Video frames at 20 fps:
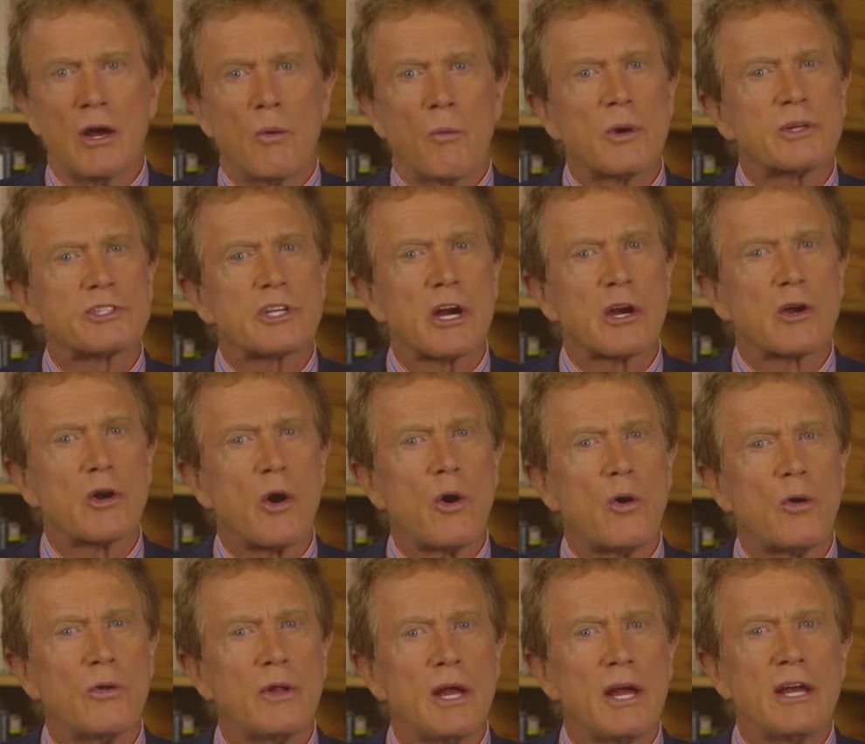What's our
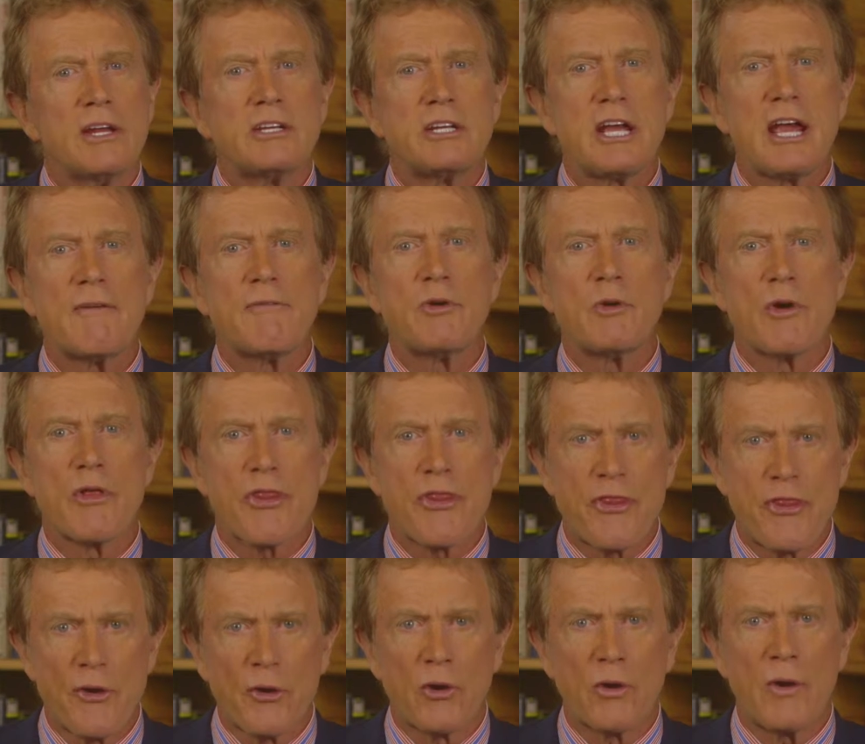goal? To give you a
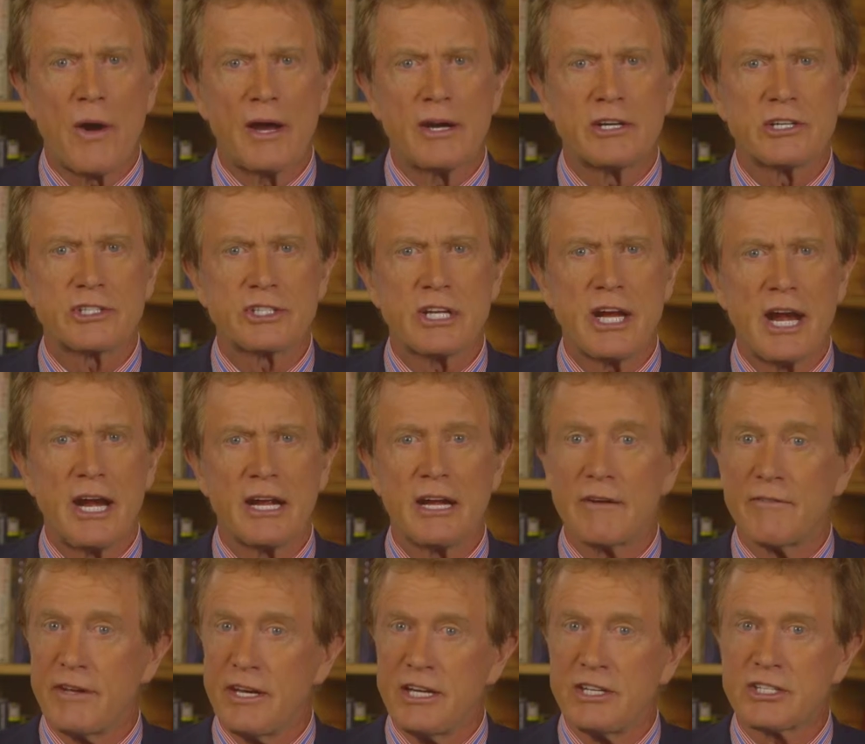thorough understanding
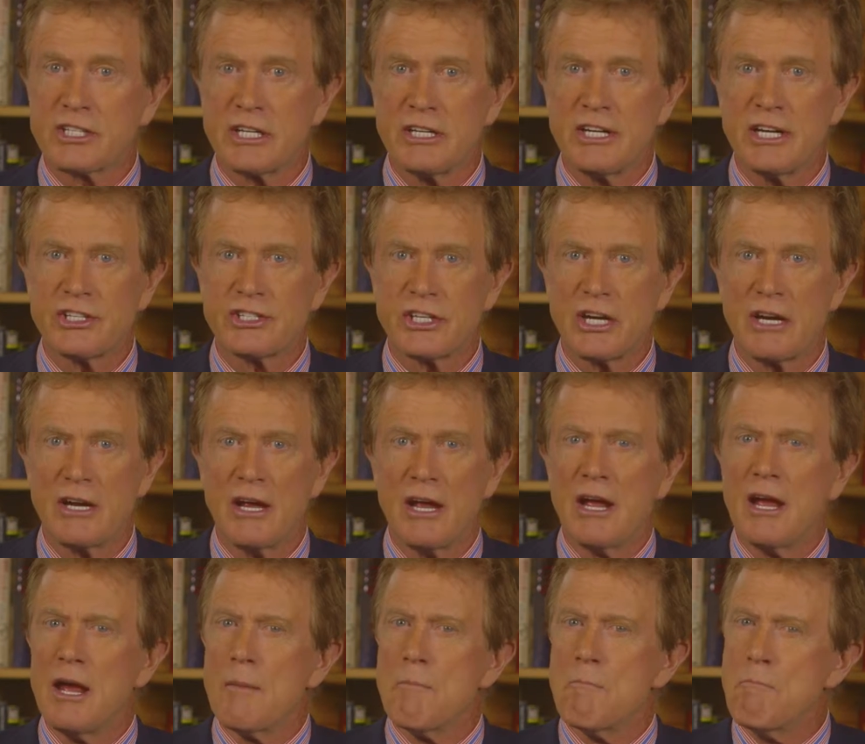of each condition,
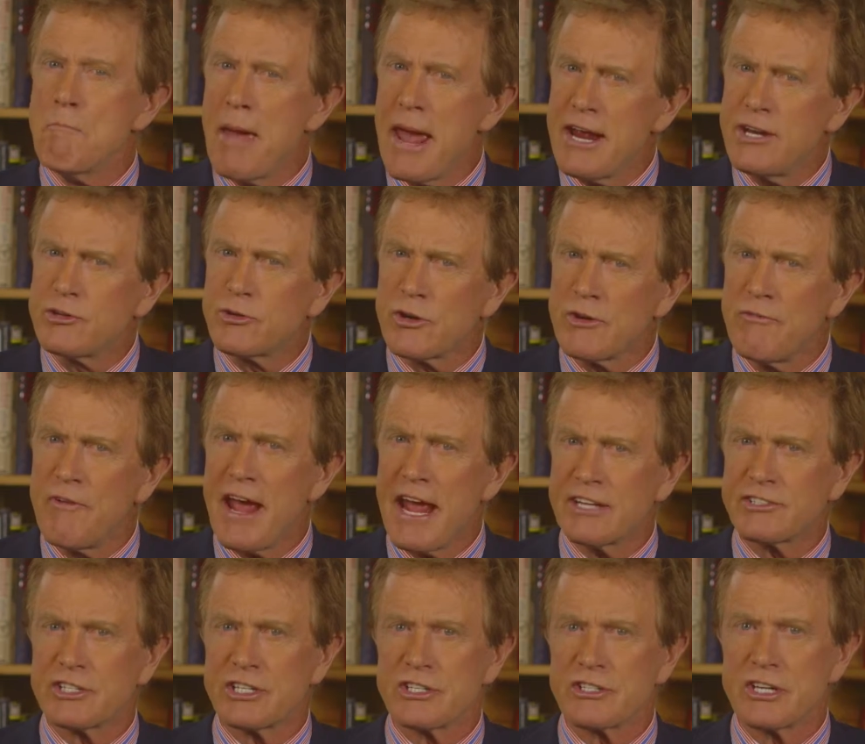major
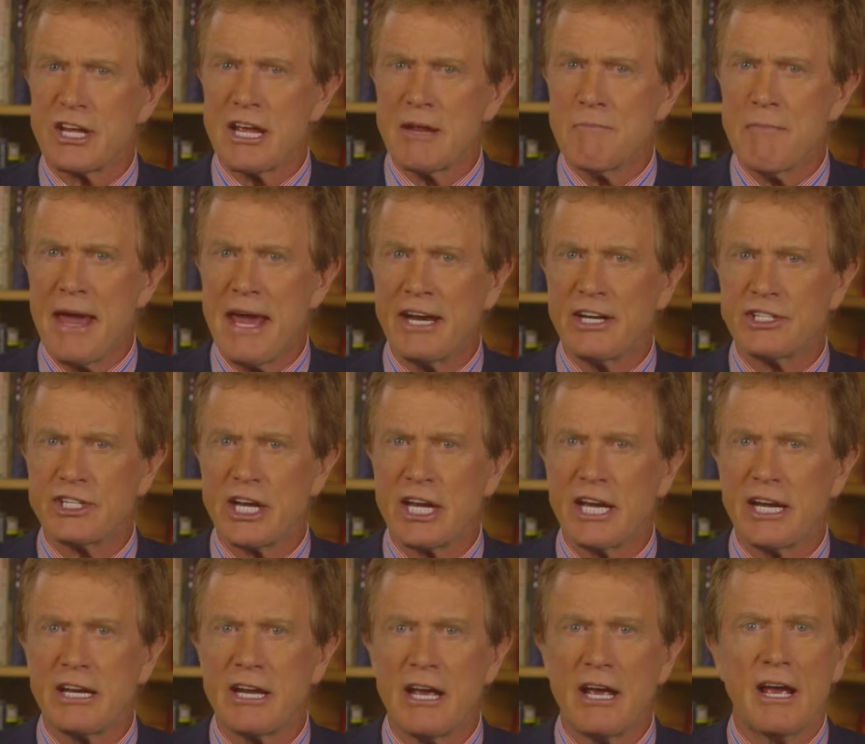advances in managing
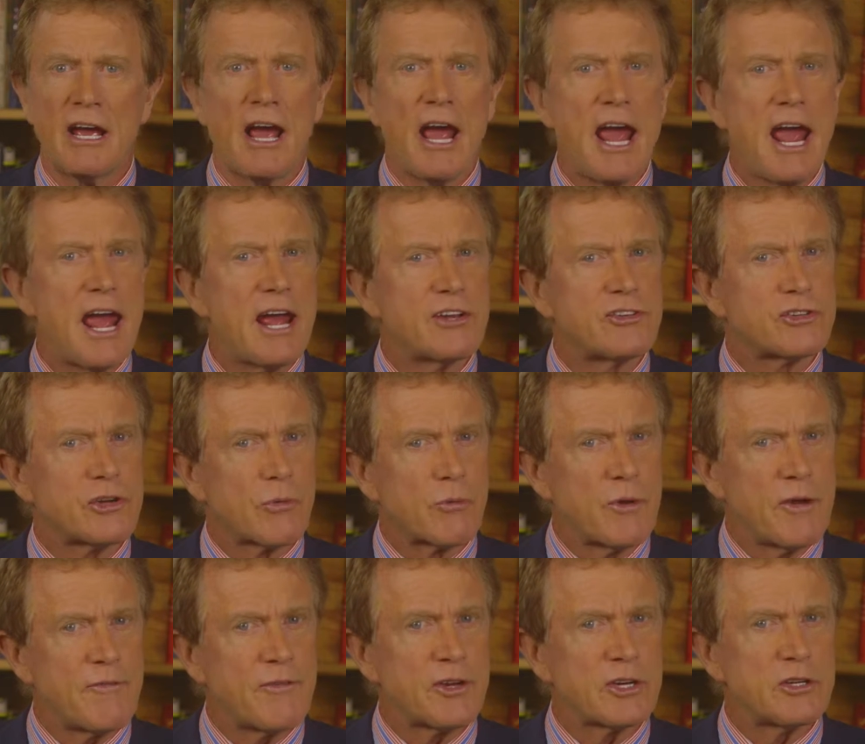it, and
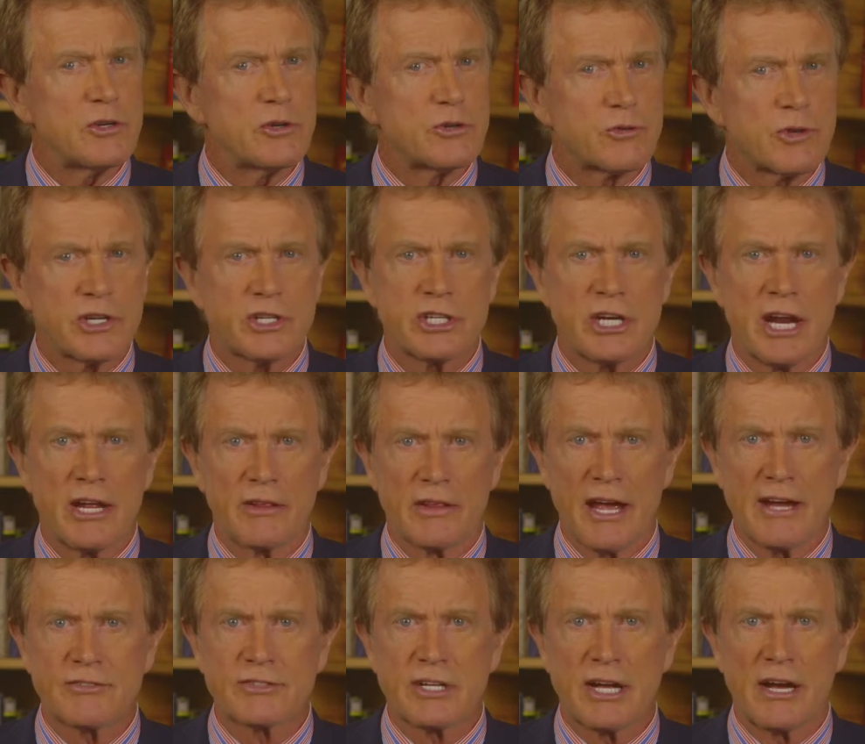terrific nutrition and
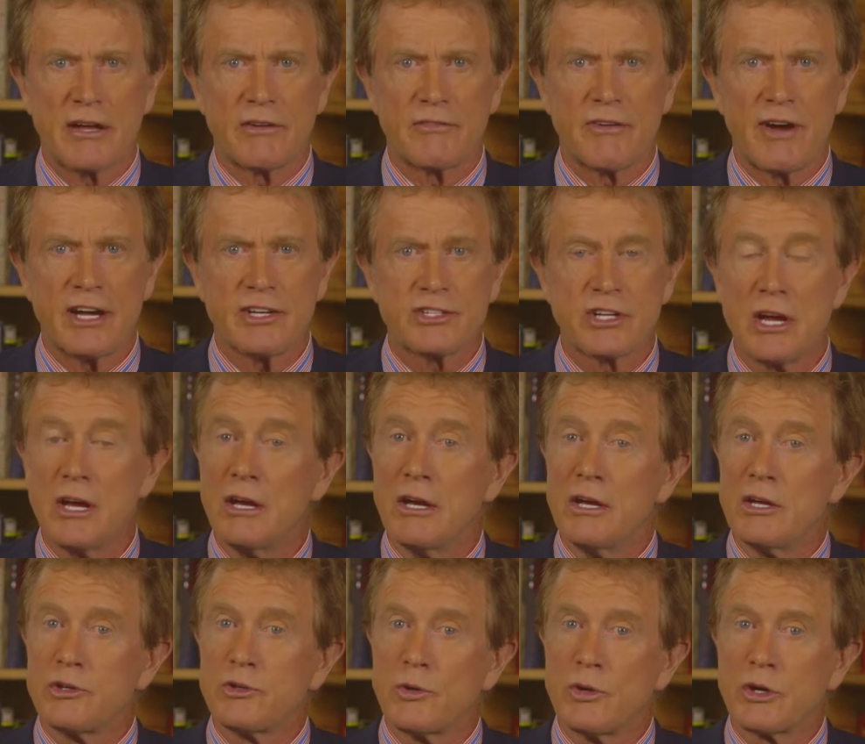lifestyle advice
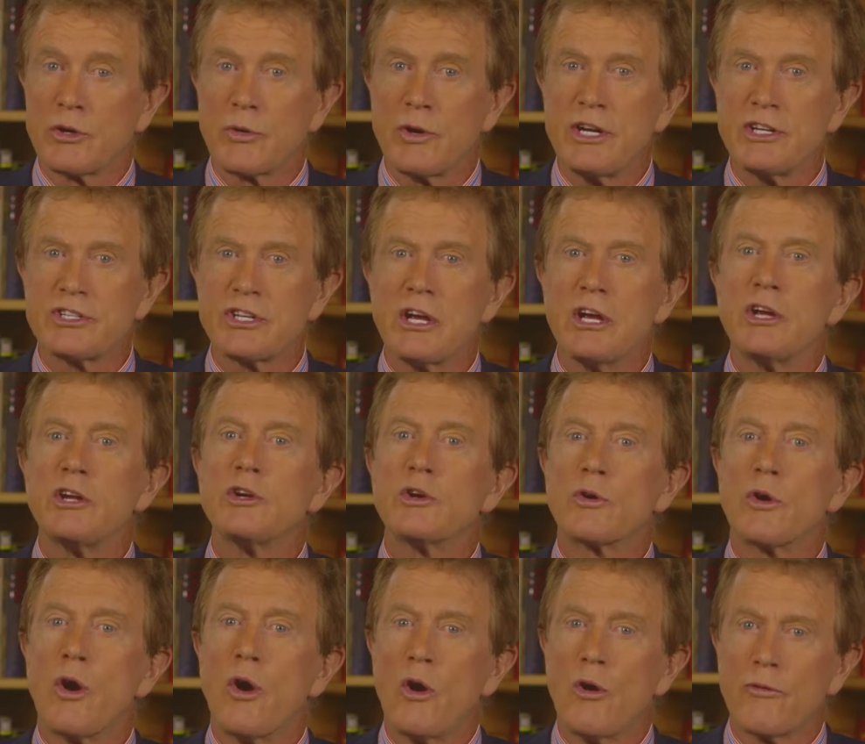to increase
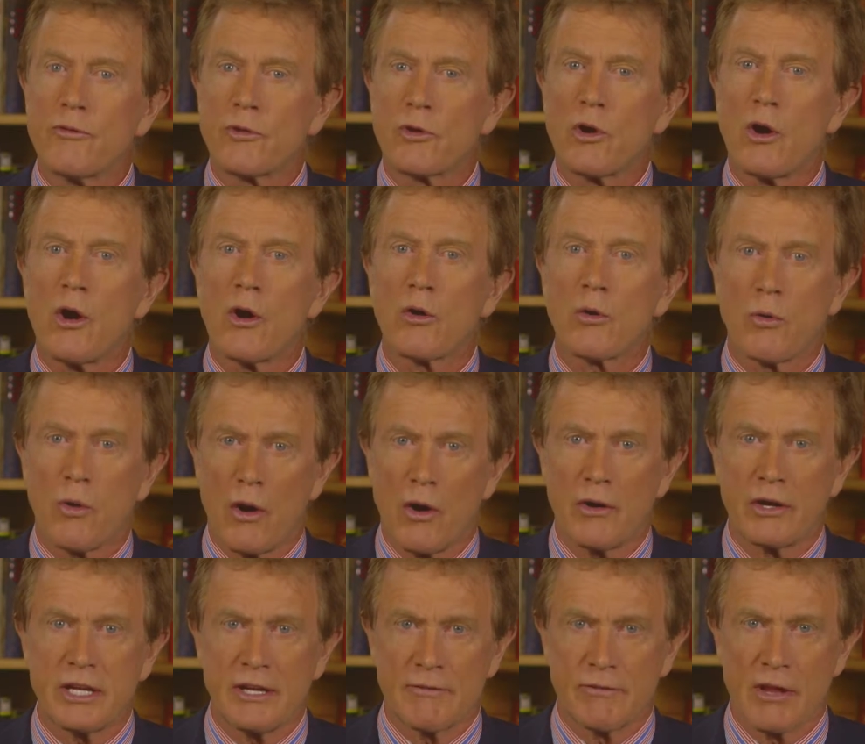your overall
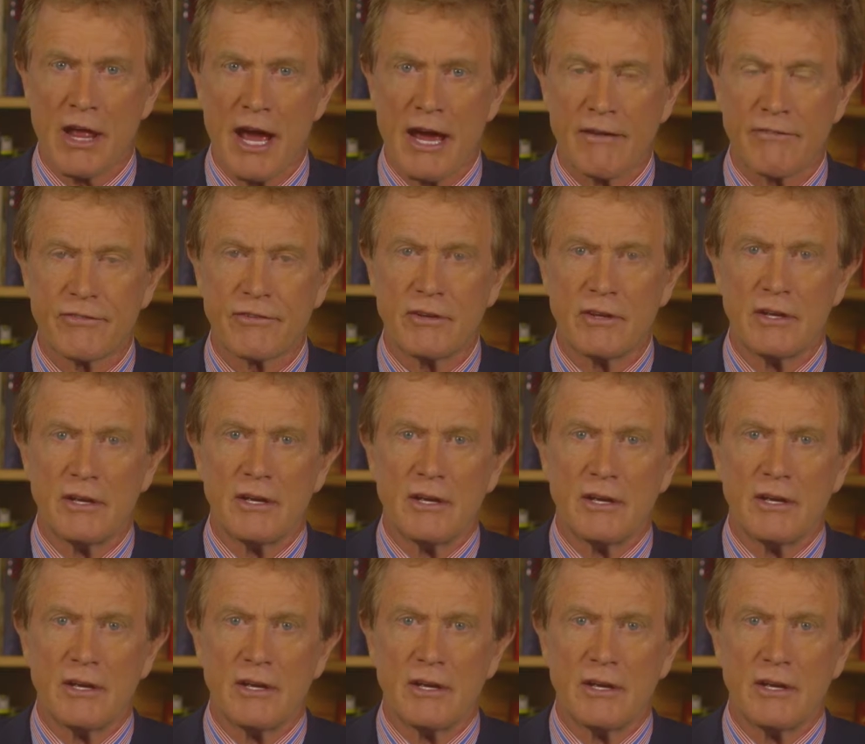quality of life.